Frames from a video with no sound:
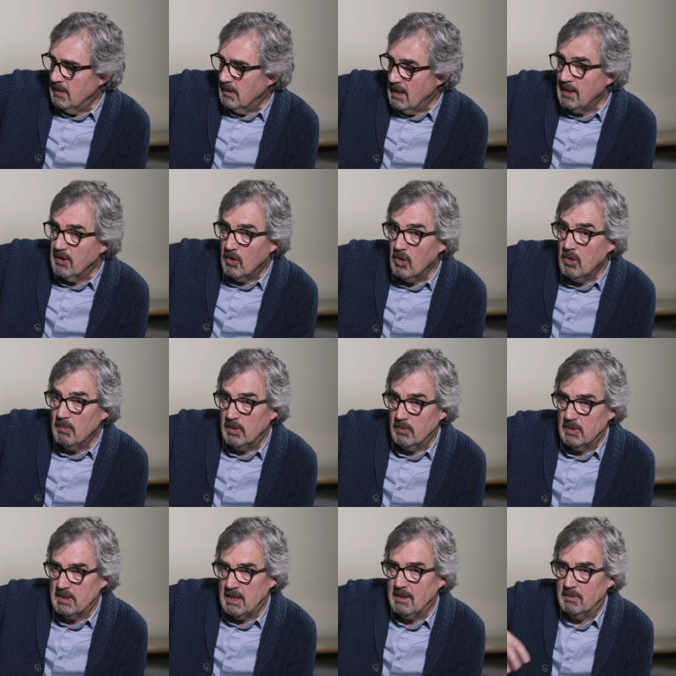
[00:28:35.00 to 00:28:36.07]
then Homer
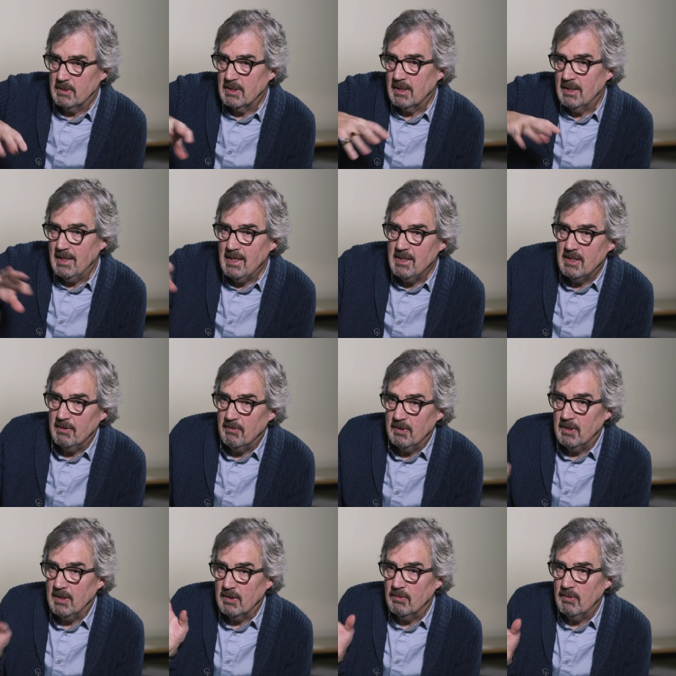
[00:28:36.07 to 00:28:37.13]
was able to collate
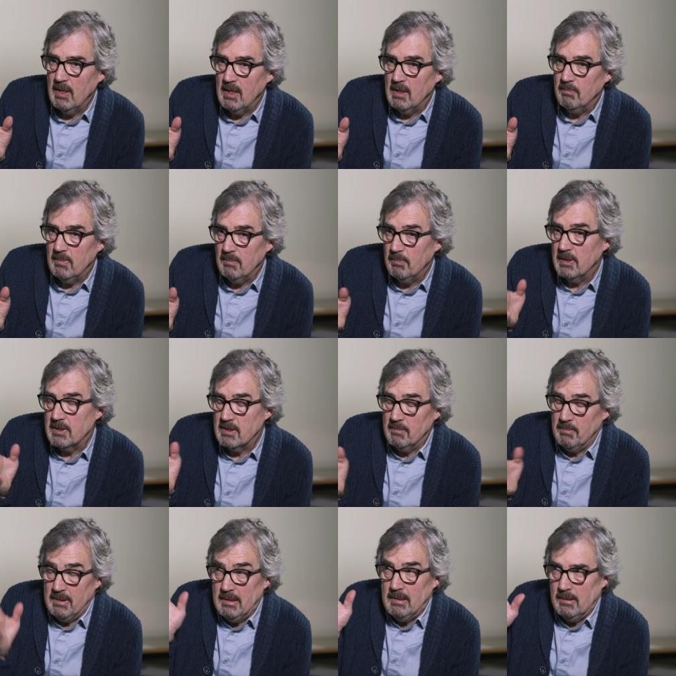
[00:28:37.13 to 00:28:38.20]
everything and,
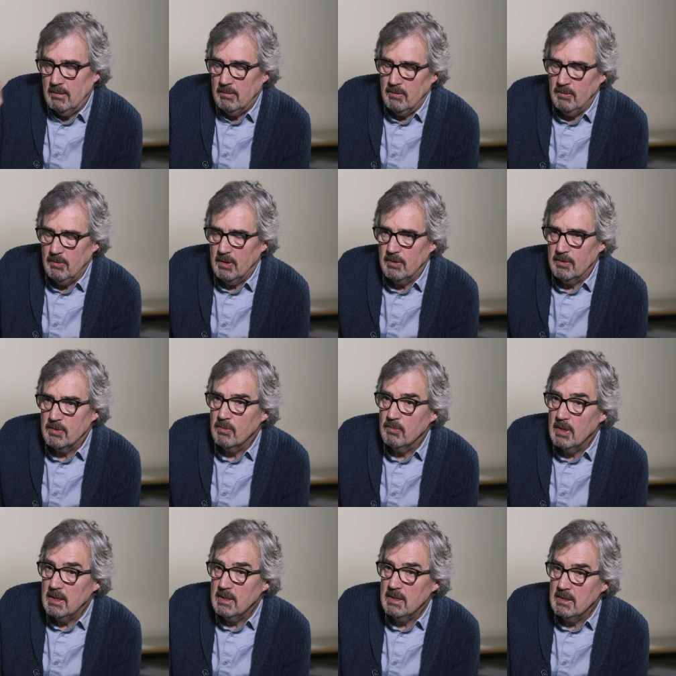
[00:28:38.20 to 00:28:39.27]
possibly, who knows,
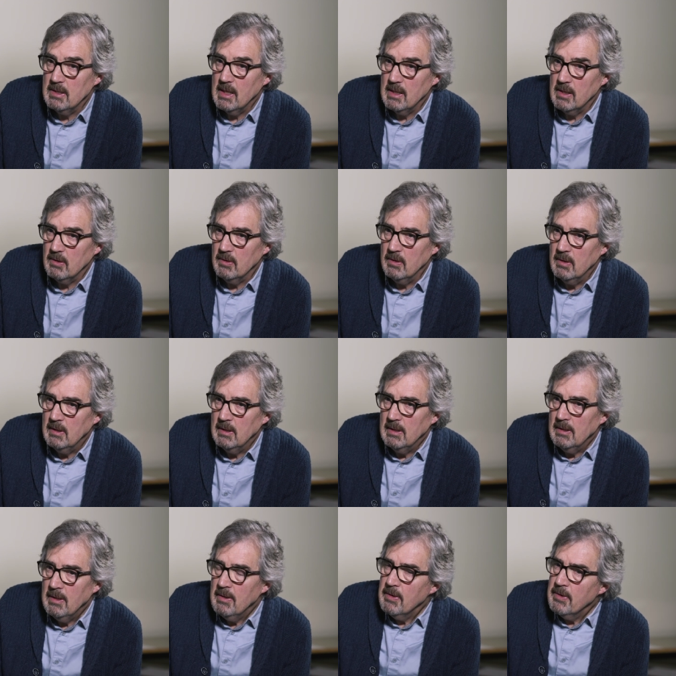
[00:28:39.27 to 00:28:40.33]
write it down.
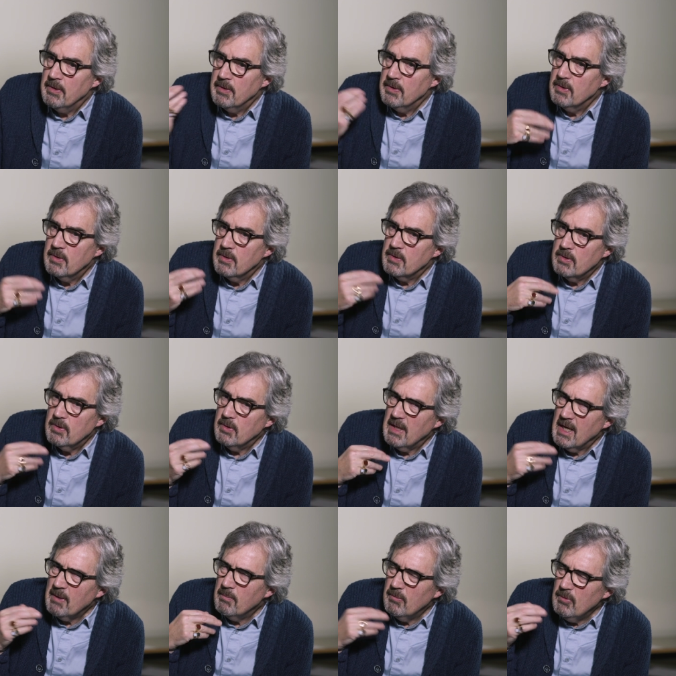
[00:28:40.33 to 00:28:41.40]
Yeah. So
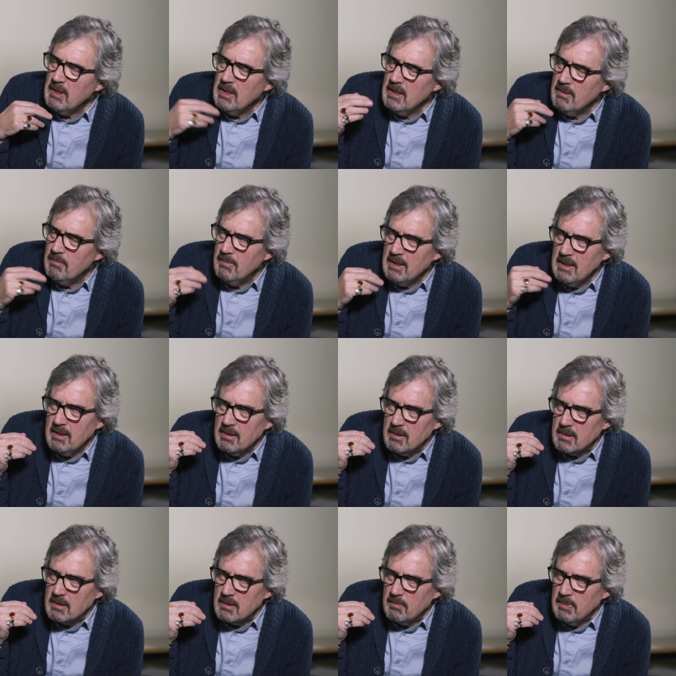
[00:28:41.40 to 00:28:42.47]
that really
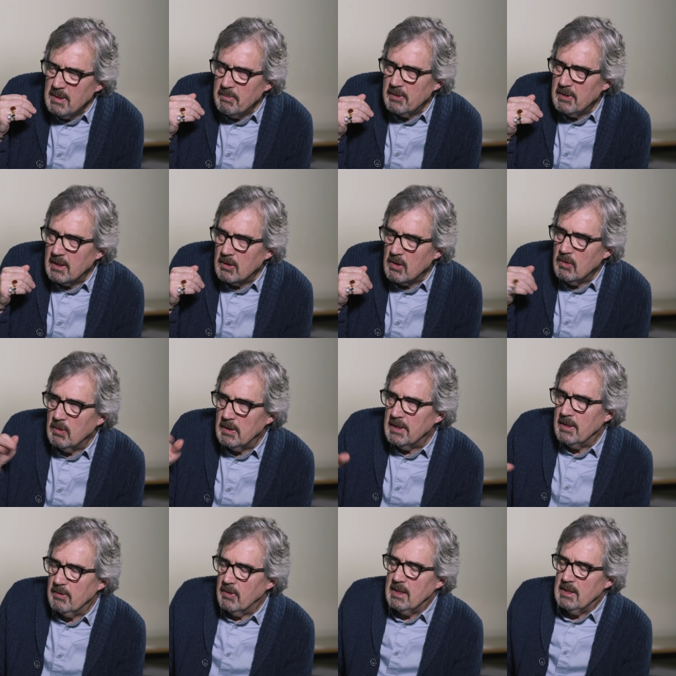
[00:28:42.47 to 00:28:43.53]
means people think, oh, well,
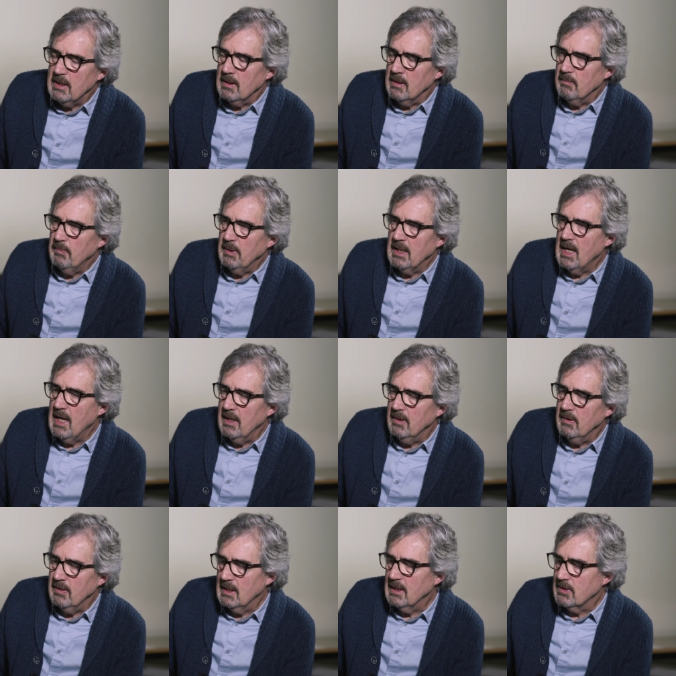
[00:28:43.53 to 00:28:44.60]
then writing began,
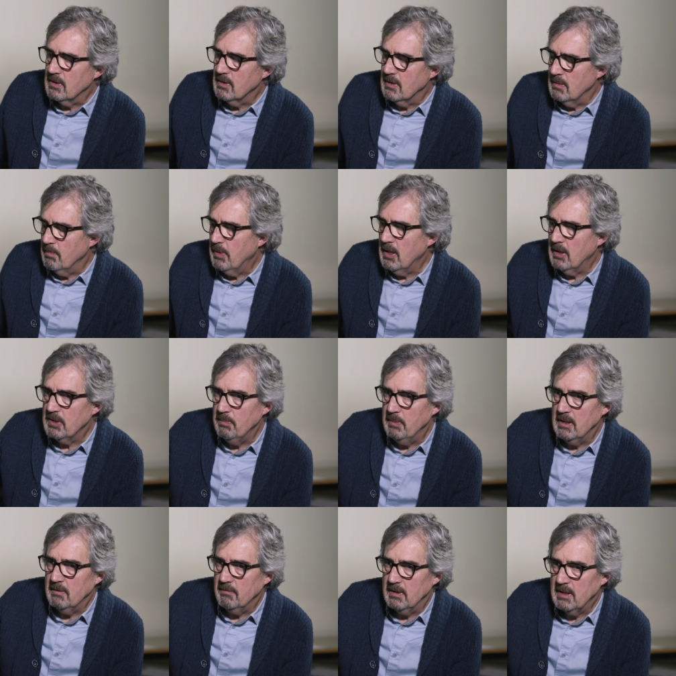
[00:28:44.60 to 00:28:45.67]
and that's the posh
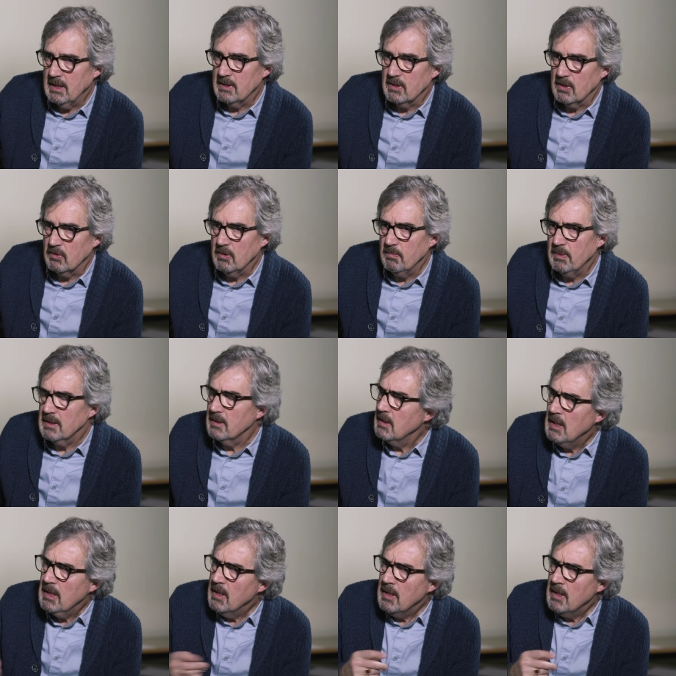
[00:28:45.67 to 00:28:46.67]
bit of it, that's the good bit.